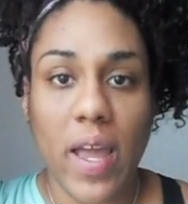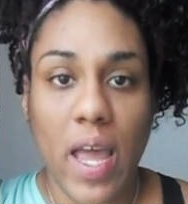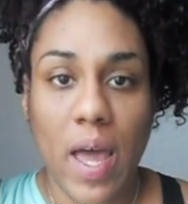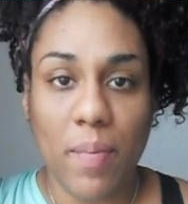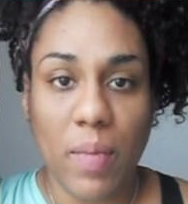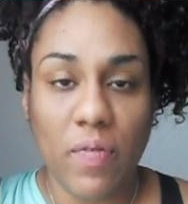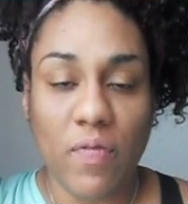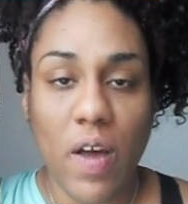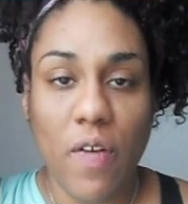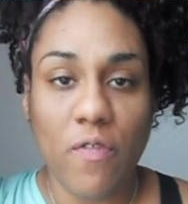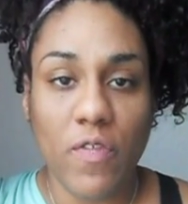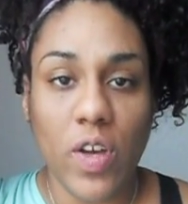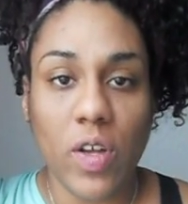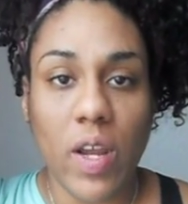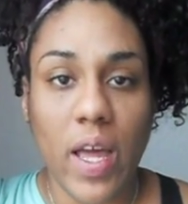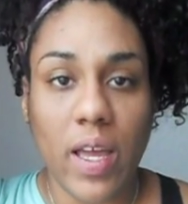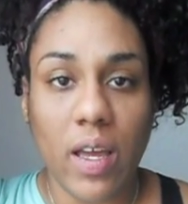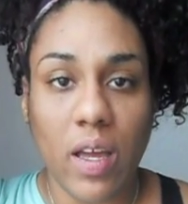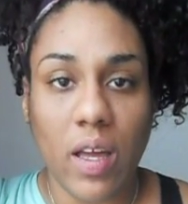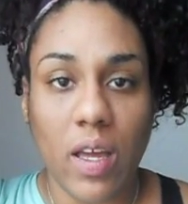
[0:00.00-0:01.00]
am. If I feel
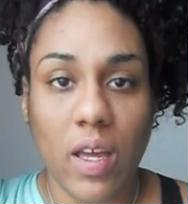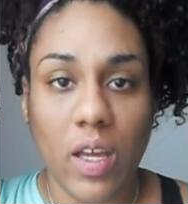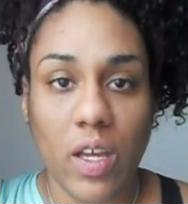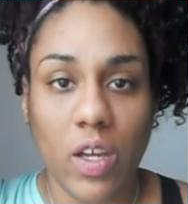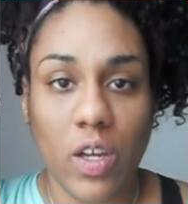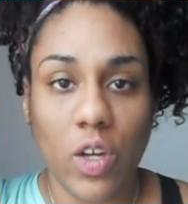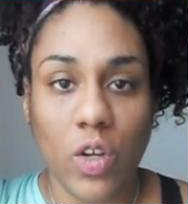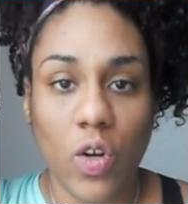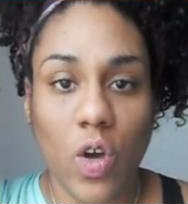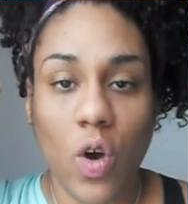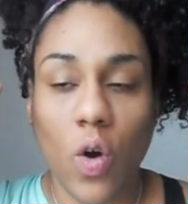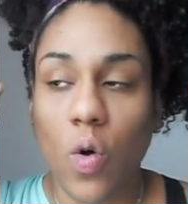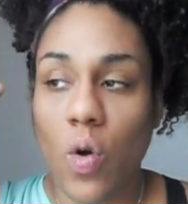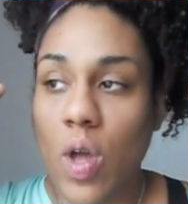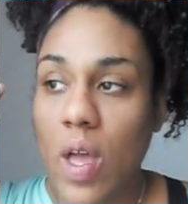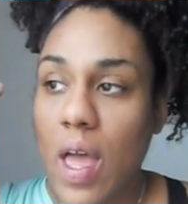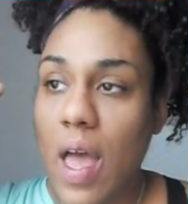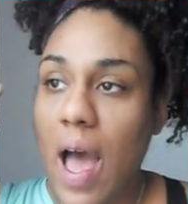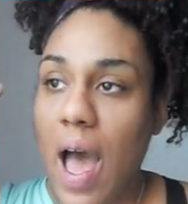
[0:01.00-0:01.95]
like, you know,